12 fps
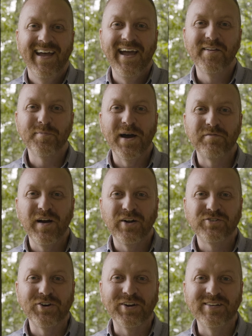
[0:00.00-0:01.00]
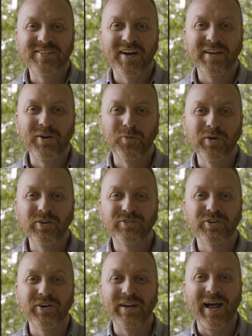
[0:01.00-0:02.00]
Hey, it's Matt Fouch, Kentucky
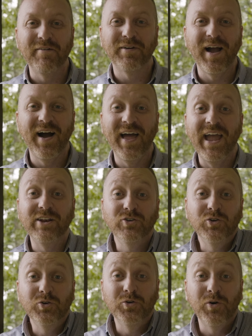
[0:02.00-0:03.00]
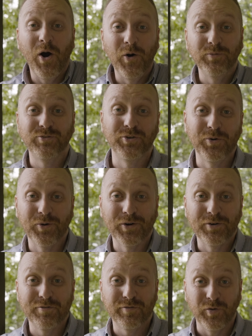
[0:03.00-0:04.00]
Realtor, and I've got a new home
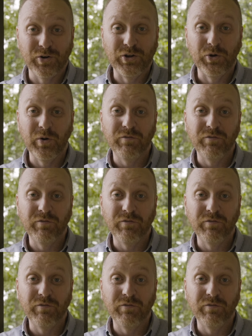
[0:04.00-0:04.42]
tour for you.